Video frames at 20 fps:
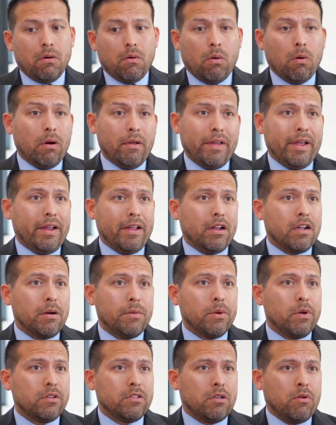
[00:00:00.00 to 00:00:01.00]
or they can
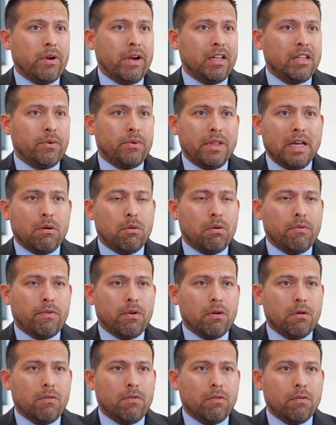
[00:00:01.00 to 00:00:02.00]
come to us directly without a
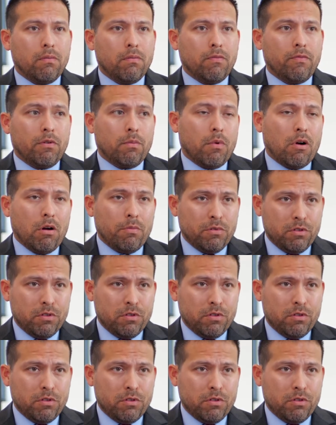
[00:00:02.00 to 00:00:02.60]
referral from, from our